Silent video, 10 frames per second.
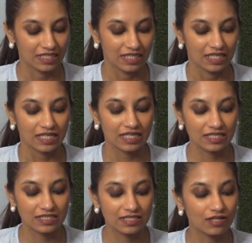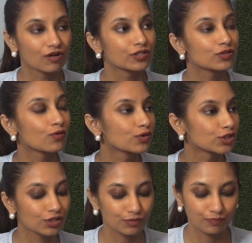it's social
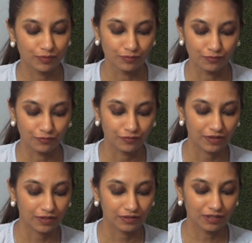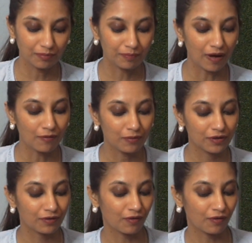proof, the power of